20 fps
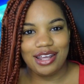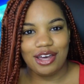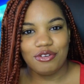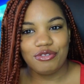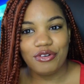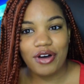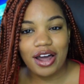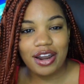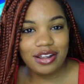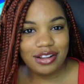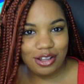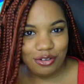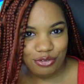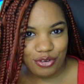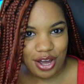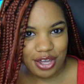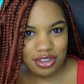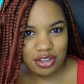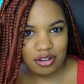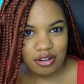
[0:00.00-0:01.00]
They finally
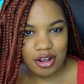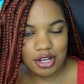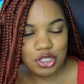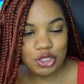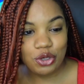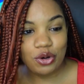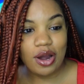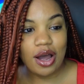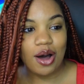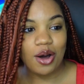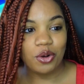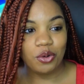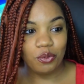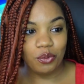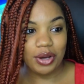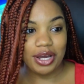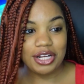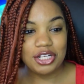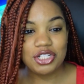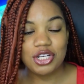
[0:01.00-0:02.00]
find the lost crown,
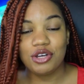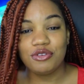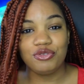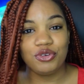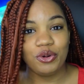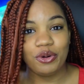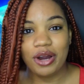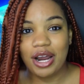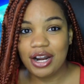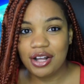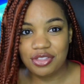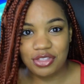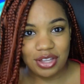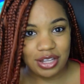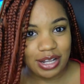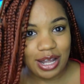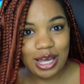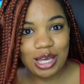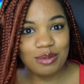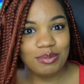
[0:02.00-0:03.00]
which, if you're anything
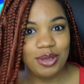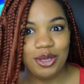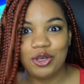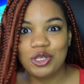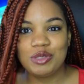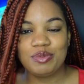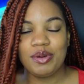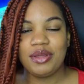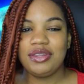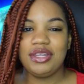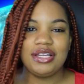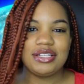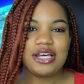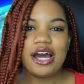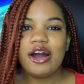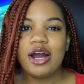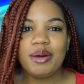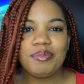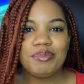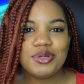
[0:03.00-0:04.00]
like me, you spend the
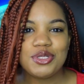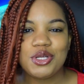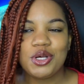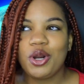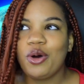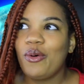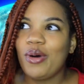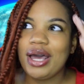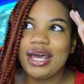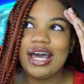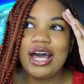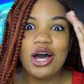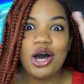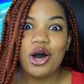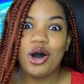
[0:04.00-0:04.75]
entire episode going,